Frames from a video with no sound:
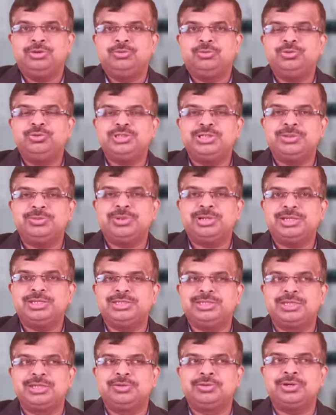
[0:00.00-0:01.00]
whichever
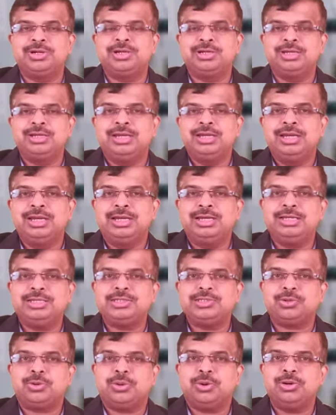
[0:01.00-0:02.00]
is required, it
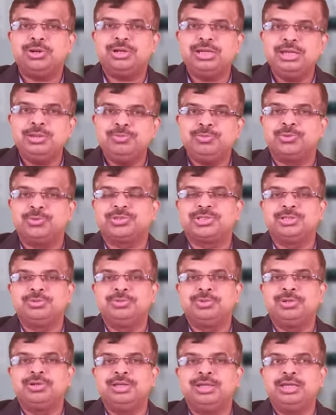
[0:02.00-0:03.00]
is only
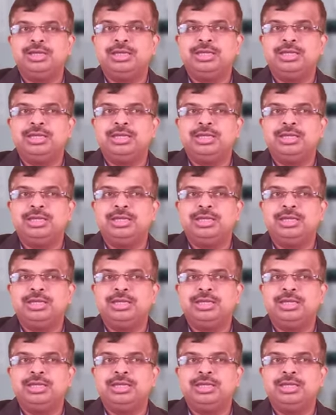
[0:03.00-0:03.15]
possible